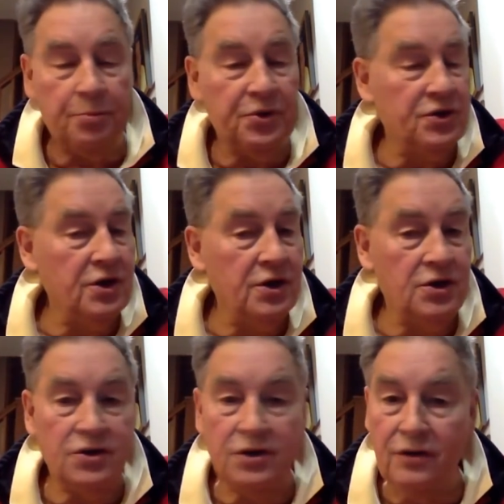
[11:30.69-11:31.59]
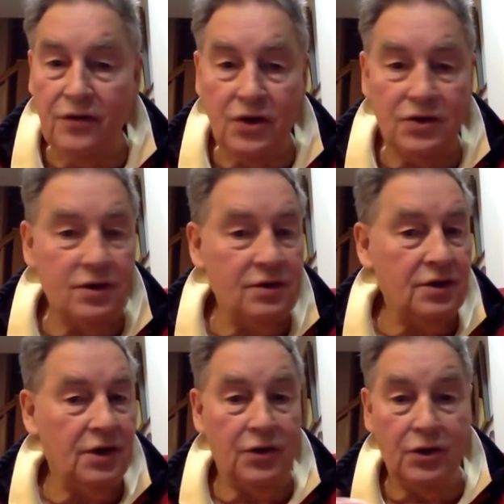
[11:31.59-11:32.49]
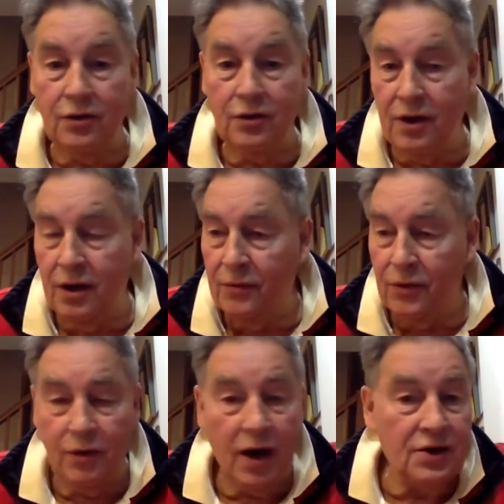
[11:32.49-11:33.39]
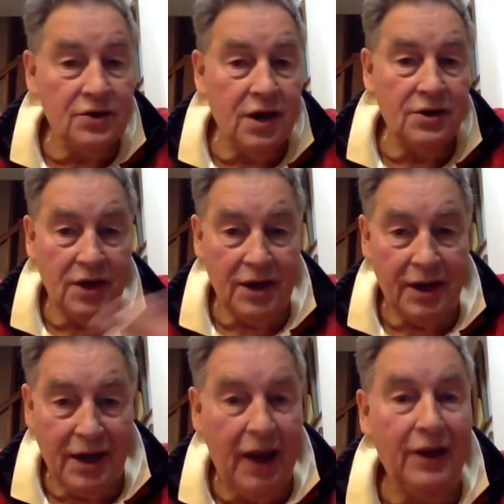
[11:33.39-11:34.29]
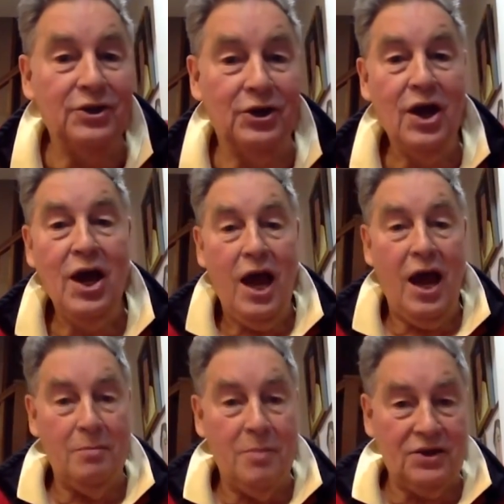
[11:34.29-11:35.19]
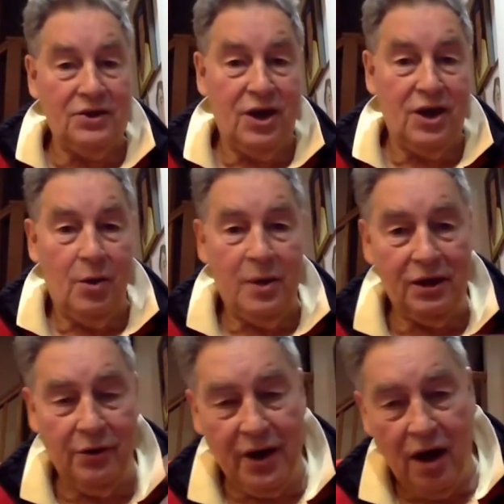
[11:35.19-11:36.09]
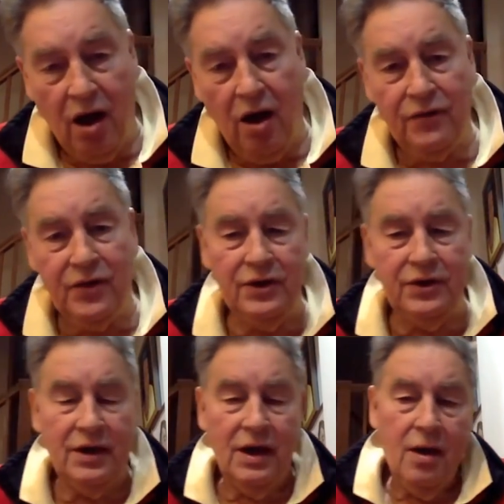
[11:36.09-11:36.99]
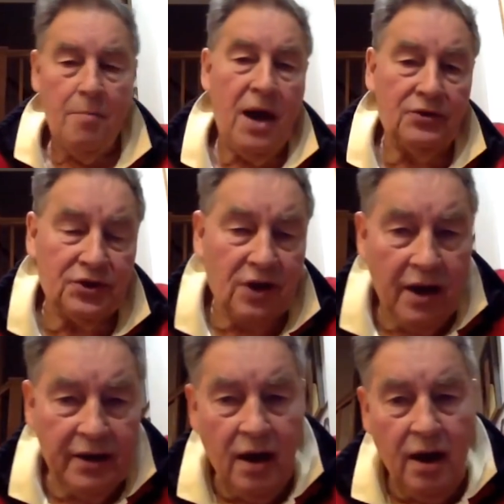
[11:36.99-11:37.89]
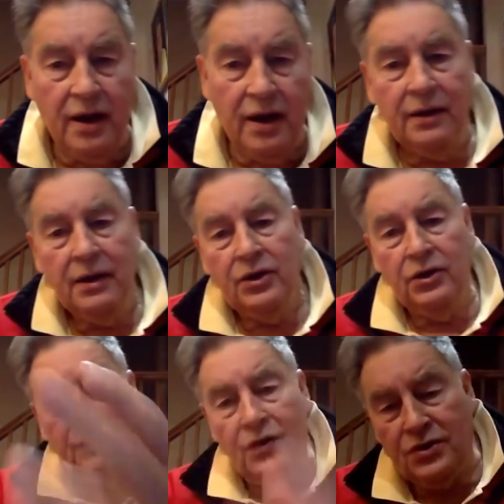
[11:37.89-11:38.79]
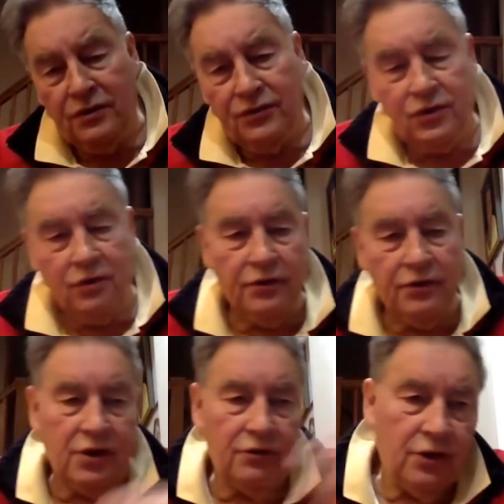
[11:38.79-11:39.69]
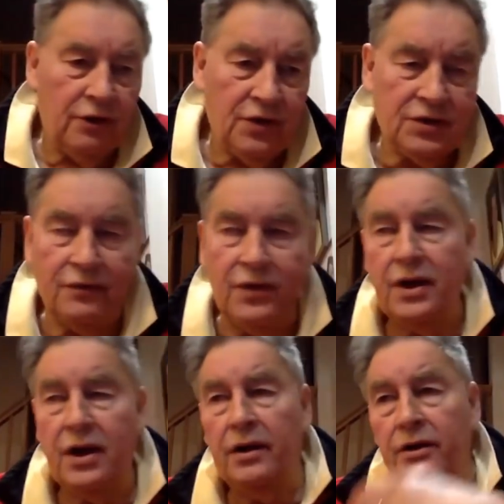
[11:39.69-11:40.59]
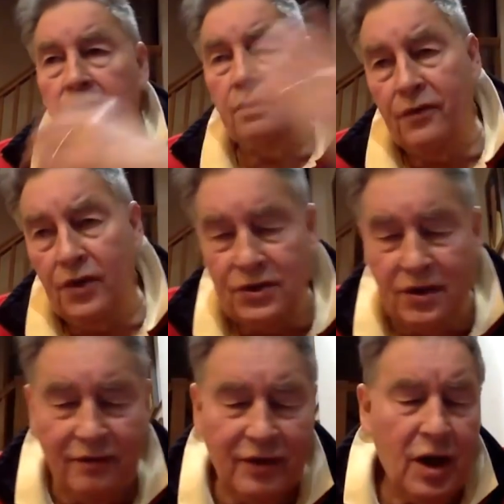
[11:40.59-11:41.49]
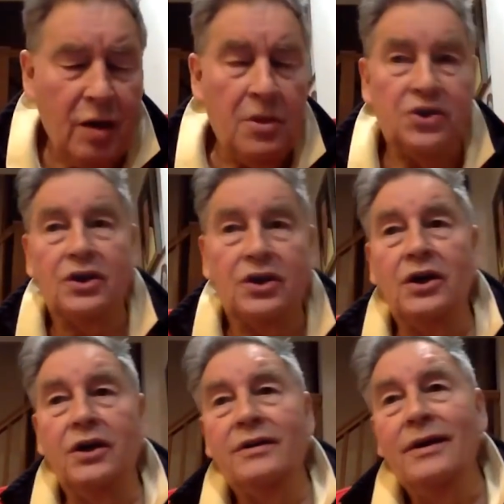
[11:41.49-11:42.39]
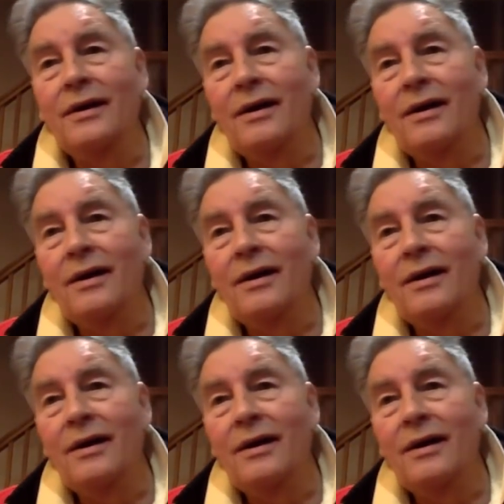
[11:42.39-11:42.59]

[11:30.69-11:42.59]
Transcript: prestigious universities in the United States, in Canada, and Mexico, including Harvard, Mount Sinai, University of Toronto, University of Indiana, University of Michigan,